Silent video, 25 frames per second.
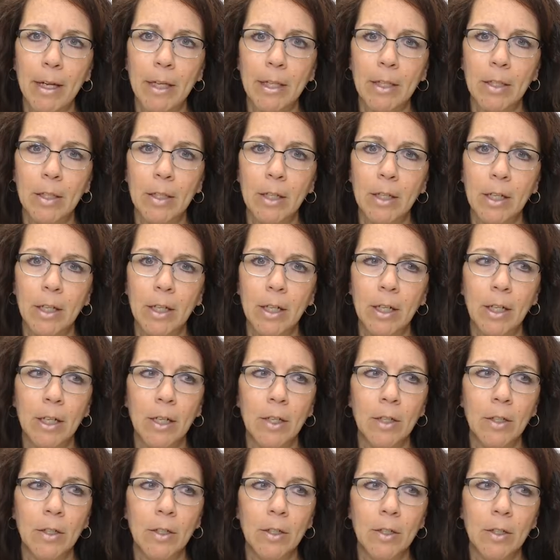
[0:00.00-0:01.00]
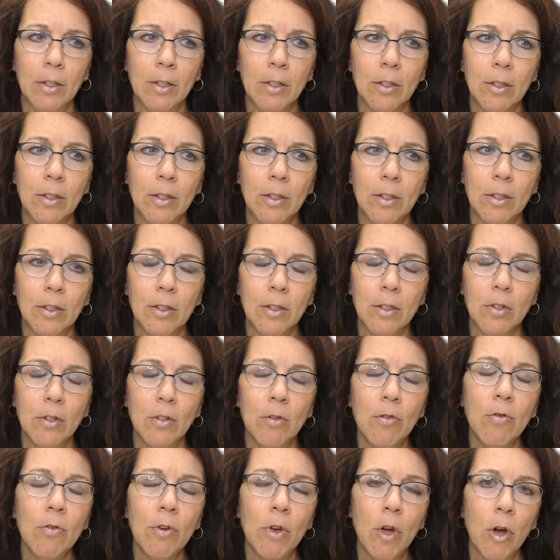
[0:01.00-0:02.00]
it. Do
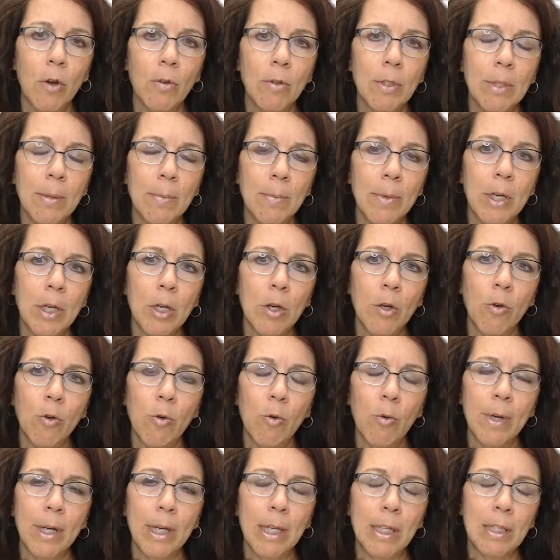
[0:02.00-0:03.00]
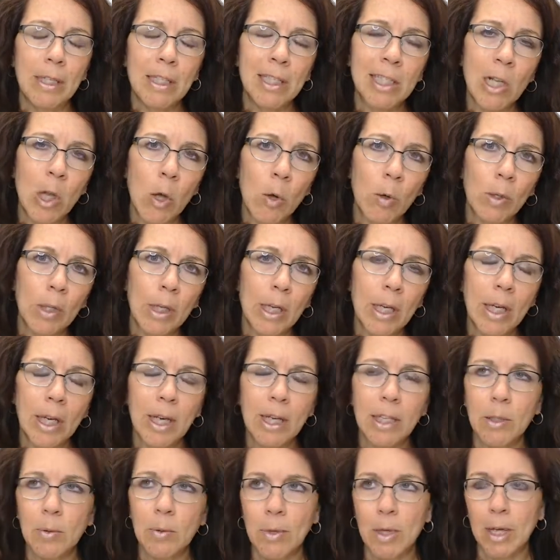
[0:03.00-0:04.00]
you know somebody who eats slowly,
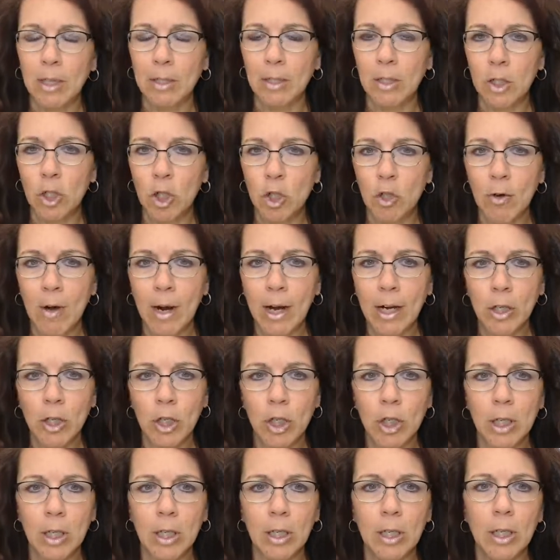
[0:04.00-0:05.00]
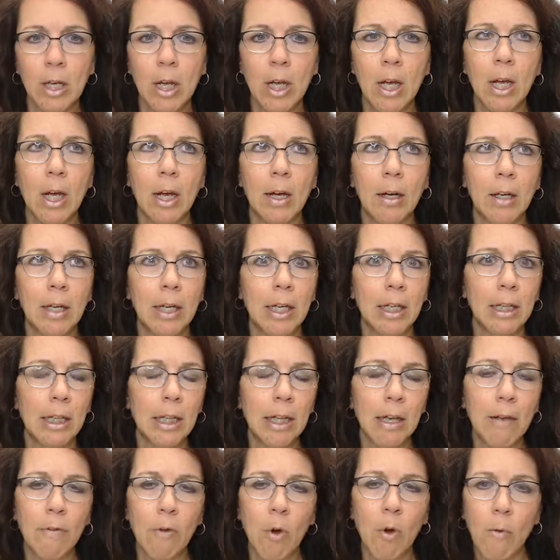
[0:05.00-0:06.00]
eats without distraction, can
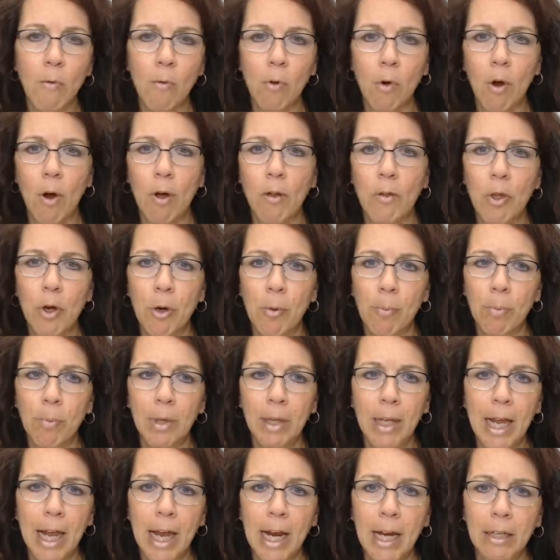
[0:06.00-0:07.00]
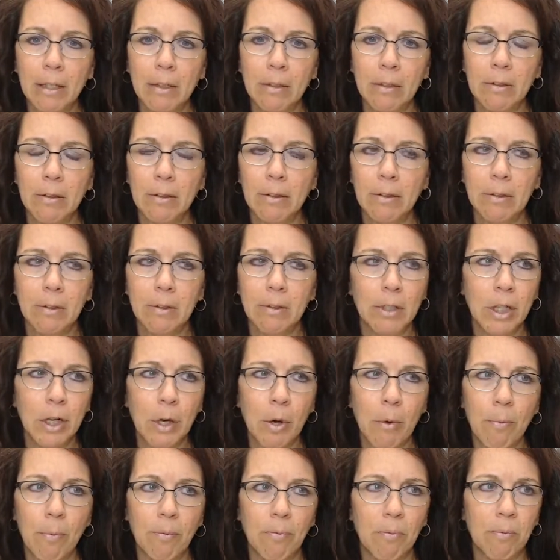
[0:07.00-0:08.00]
leave over on their plate,
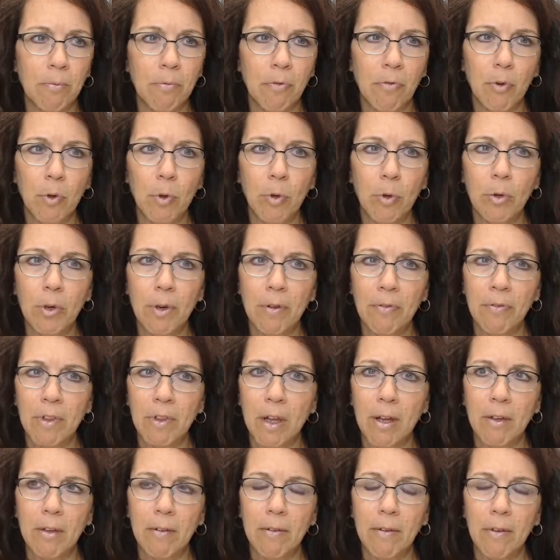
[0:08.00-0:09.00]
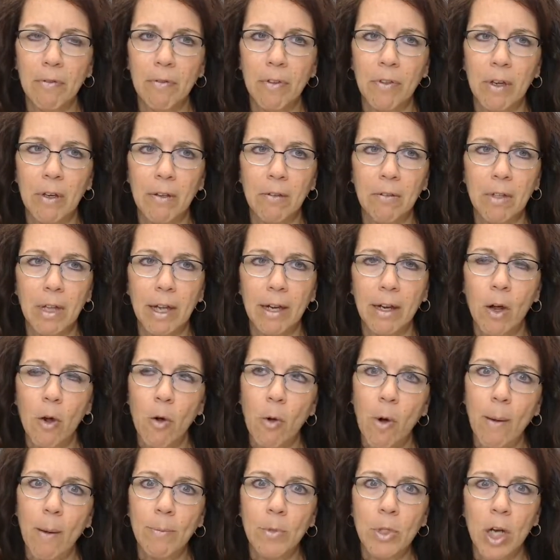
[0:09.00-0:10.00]
food if they're like,
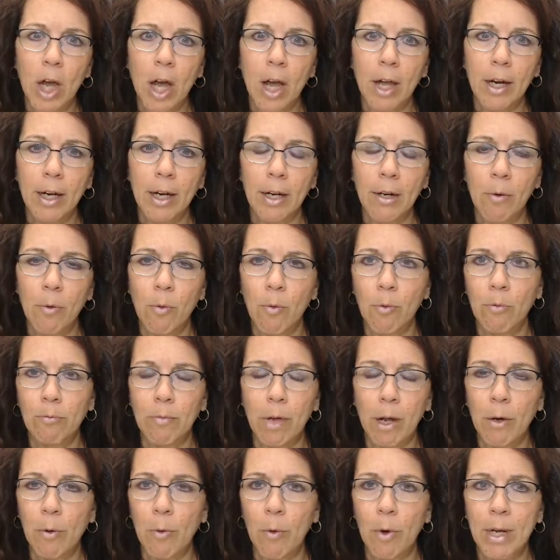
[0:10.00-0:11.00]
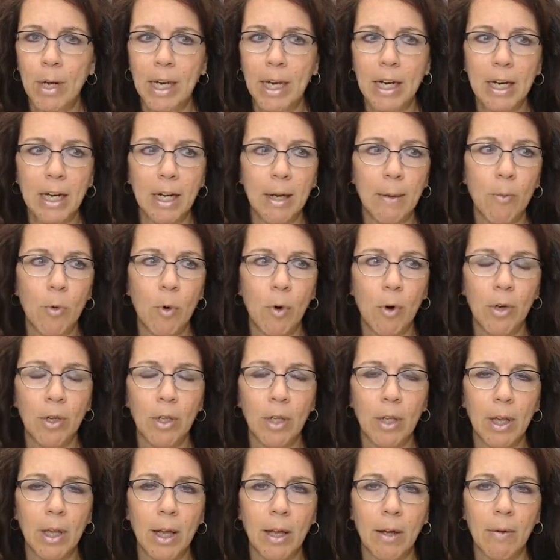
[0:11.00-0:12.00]
oh, I'm done, I don't want to eat anymore, and
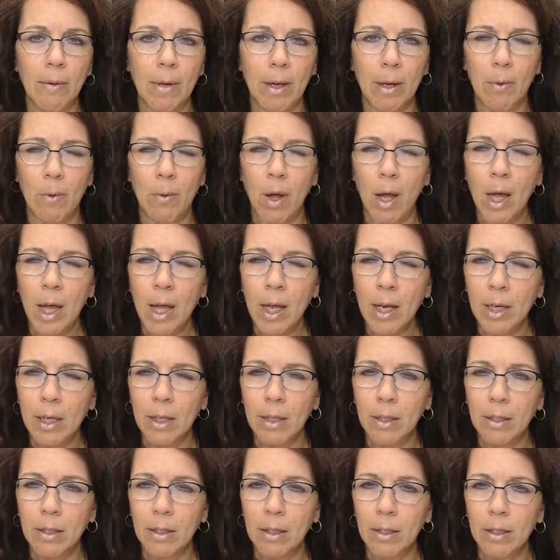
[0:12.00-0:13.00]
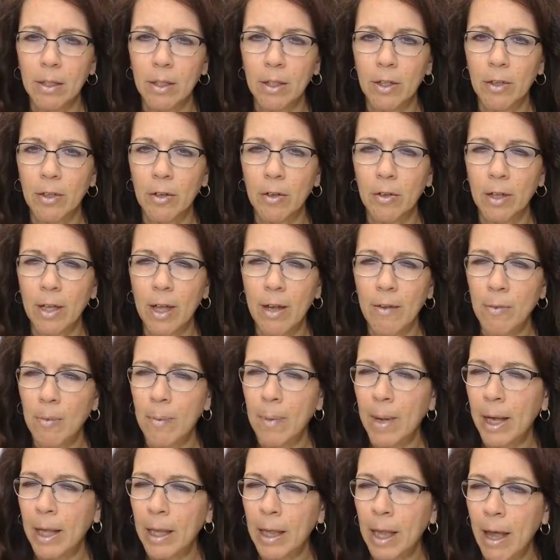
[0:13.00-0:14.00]
you're like, wait, what? You only have a
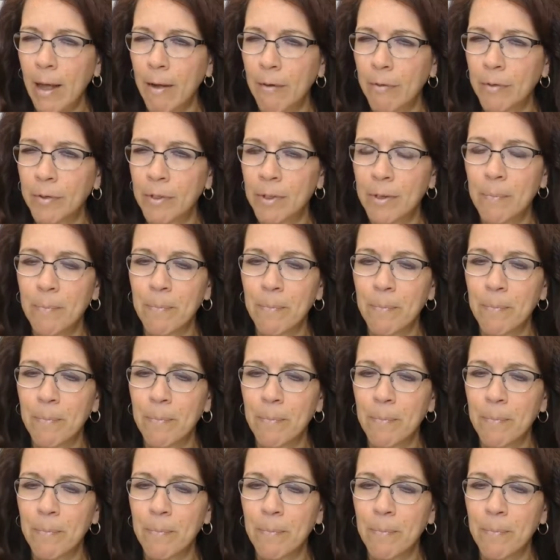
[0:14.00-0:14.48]
bite left.